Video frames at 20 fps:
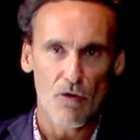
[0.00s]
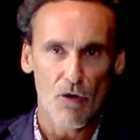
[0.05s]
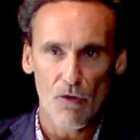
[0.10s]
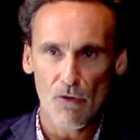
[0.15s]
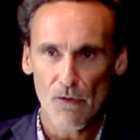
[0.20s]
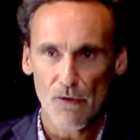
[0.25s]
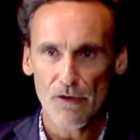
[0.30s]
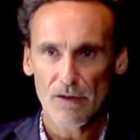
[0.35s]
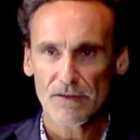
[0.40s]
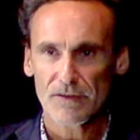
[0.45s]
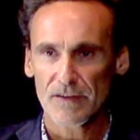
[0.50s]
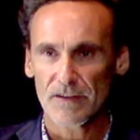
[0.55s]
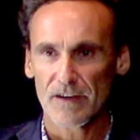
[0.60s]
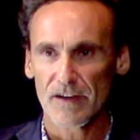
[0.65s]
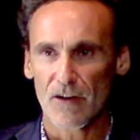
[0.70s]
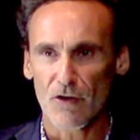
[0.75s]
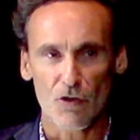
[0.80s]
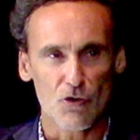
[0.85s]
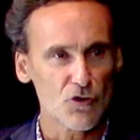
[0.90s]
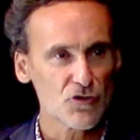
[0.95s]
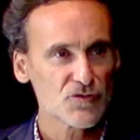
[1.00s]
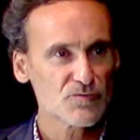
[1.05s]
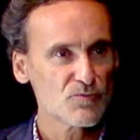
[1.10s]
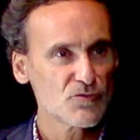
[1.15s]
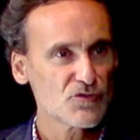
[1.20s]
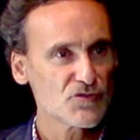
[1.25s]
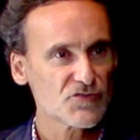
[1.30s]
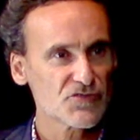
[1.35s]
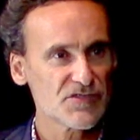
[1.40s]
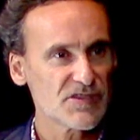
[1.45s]
Gould,
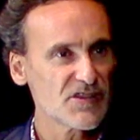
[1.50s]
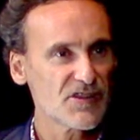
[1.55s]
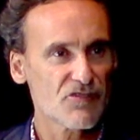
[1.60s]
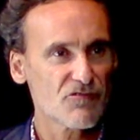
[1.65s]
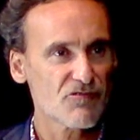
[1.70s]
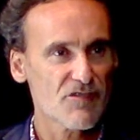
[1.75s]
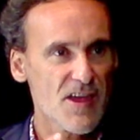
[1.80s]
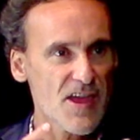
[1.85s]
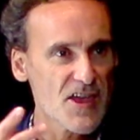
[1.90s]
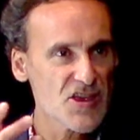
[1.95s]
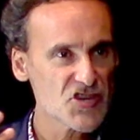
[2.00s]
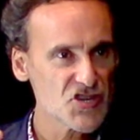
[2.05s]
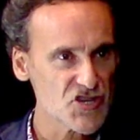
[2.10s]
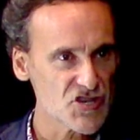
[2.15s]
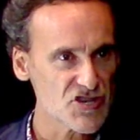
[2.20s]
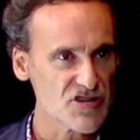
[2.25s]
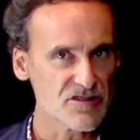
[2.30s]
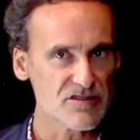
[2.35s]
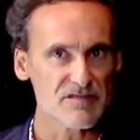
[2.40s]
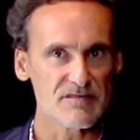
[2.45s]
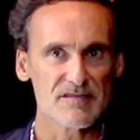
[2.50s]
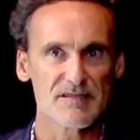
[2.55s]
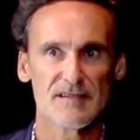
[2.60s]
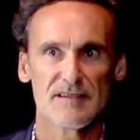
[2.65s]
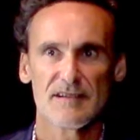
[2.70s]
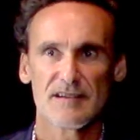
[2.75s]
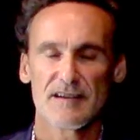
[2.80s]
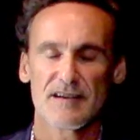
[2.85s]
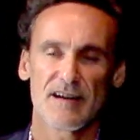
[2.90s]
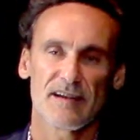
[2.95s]
Cosmos in Creation.
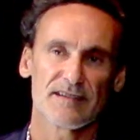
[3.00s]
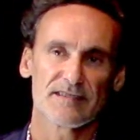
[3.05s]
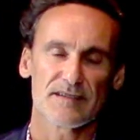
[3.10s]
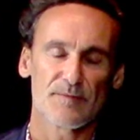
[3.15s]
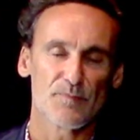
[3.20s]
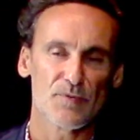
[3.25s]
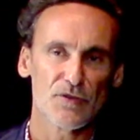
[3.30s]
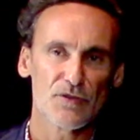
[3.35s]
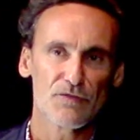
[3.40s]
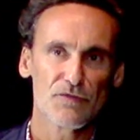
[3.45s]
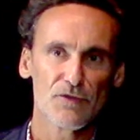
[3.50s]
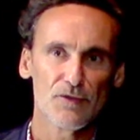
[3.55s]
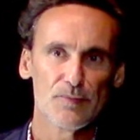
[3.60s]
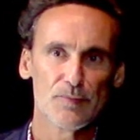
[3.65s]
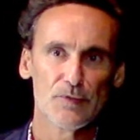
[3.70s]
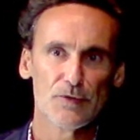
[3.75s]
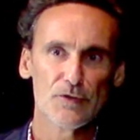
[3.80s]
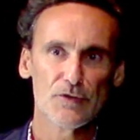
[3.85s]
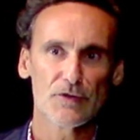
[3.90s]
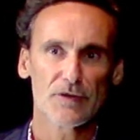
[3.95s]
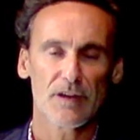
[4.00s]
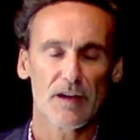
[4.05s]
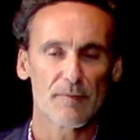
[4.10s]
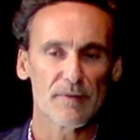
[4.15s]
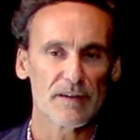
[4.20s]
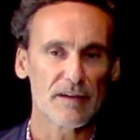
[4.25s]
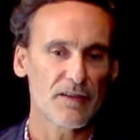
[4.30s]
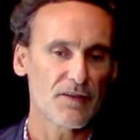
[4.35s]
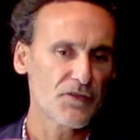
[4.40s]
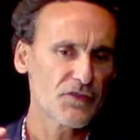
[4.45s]
And it's a beautiful book. I
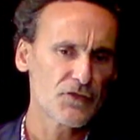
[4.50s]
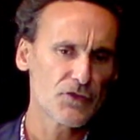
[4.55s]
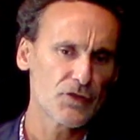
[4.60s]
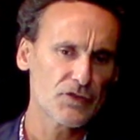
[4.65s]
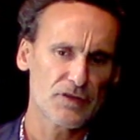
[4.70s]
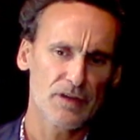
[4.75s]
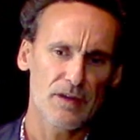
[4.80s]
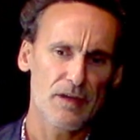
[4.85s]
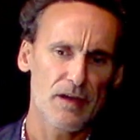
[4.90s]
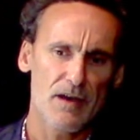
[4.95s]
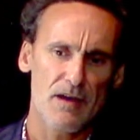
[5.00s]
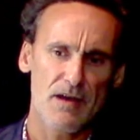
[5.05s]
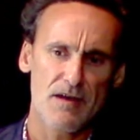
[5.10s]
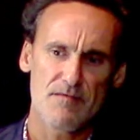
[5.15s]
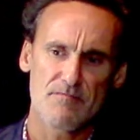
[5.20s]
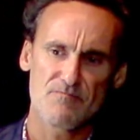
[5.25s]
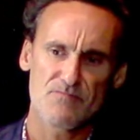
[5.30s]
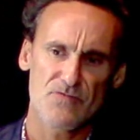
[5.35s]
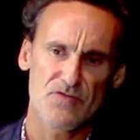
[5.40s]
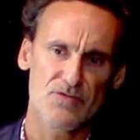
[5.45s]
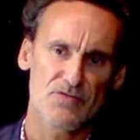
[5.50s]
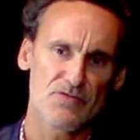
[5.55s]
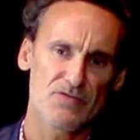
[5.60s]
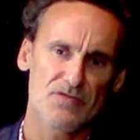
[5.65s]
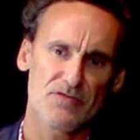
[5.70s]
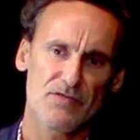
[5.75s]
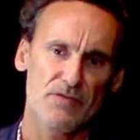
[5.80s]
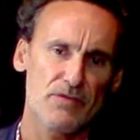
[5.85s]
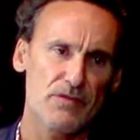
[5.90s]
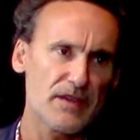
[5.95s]
mean, he's not, you
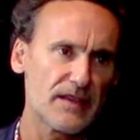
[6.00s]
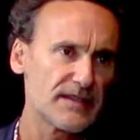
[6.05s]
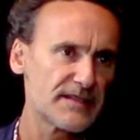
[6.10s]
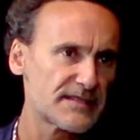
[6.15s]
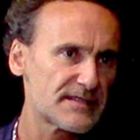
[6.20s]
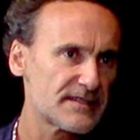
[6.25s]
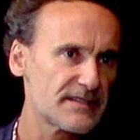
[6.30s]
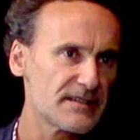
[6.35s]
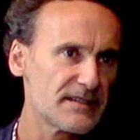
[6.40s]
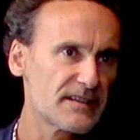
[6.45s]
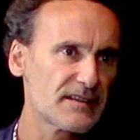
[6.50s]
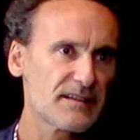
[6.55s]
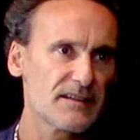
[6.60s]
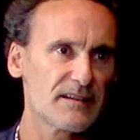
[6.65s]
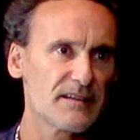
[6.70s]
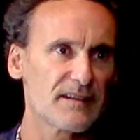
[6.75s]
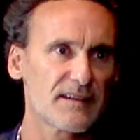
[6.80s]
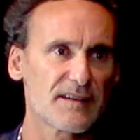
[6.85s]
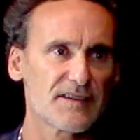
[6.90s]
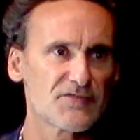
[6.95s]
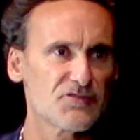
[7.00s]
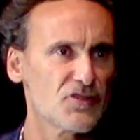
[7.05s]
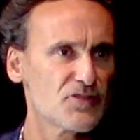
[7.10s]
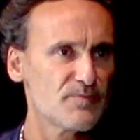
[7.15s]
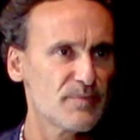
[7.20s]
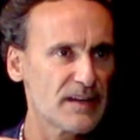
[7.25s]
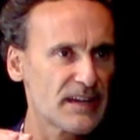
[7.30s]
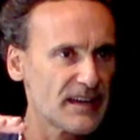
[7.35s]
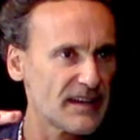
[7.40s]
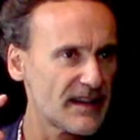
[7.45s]
know, theistic. He's
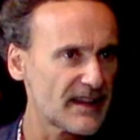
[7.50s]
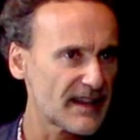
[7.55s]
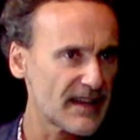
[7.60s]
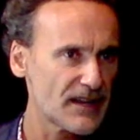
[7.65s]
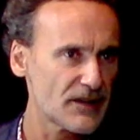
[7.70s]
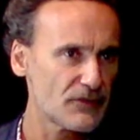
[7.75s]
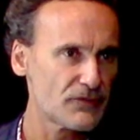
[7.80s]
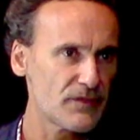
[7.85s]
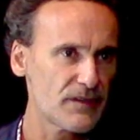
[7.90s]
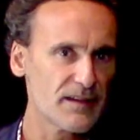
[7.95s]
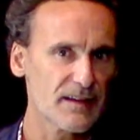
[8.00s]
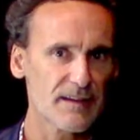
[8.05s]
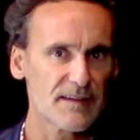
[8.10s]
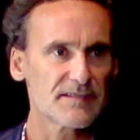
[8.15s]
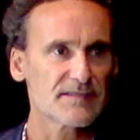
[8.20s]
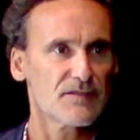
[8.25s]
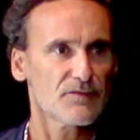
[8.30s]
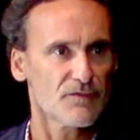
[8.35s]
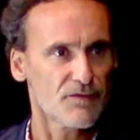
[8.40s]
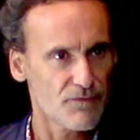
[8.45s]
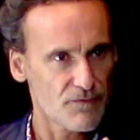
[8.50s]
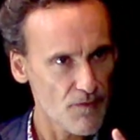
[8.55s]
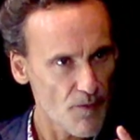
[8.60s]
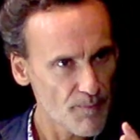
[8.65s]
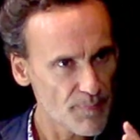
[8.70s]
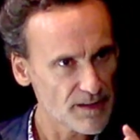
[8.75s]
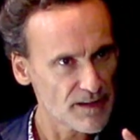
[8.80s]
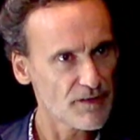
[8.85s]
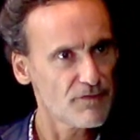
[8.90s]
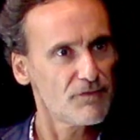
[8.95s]
not bringing any kind of like, he's
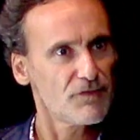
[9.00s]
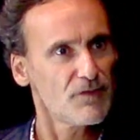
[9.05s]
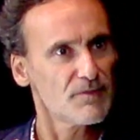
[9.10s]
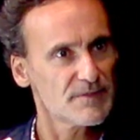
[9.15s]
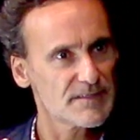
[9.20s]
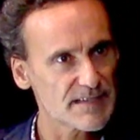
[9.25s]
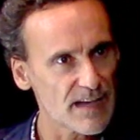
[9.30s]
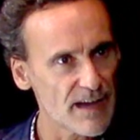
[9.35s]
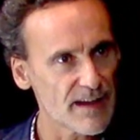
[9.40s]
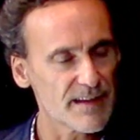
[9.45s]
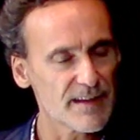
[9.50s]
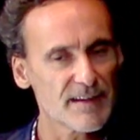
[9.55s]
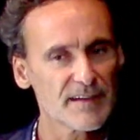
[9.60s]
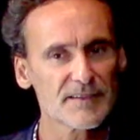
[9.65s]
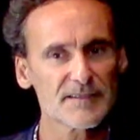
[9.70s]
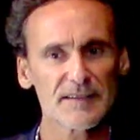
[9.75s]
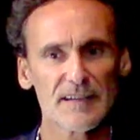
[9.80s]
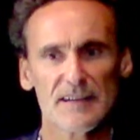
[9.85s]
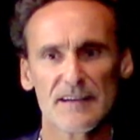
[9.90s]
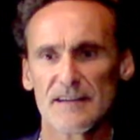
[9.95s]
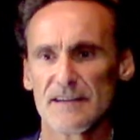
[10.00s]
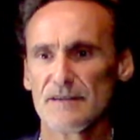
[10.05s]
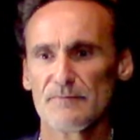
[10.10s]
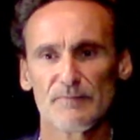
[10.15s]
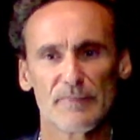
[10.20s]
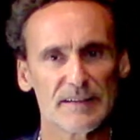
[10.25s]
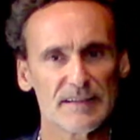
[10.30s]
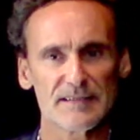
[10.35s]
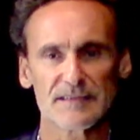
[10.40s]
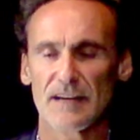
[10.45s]
operating from science,
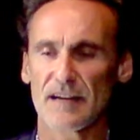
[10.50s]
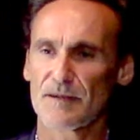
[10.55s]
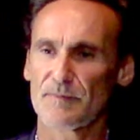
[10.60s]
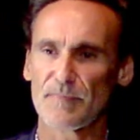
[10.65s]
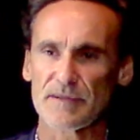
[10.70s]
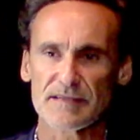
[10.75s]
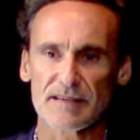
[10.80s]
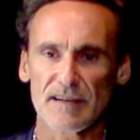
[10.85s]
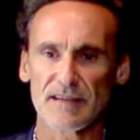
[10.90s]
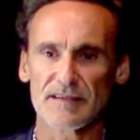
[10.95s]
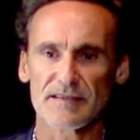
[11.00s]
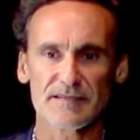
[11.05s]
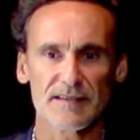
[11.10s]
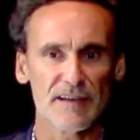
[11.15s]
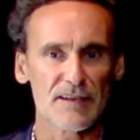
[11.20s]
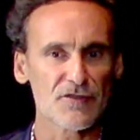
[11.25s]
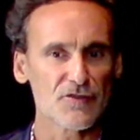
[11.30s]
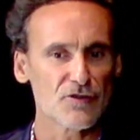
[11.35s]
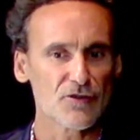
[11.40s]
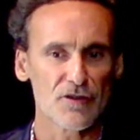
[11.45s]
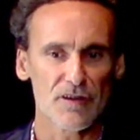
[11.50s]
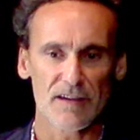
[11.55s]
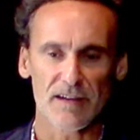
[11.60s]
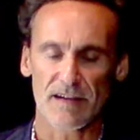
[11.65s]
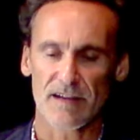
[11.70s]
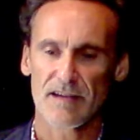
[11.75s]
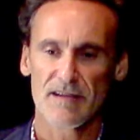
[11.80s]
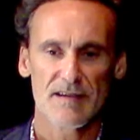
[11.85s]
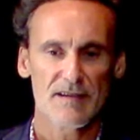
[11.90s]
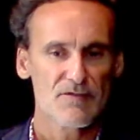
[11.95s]
but it's like basically saying, you know,
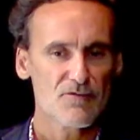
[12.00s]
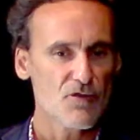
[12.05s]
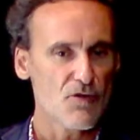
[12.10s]
like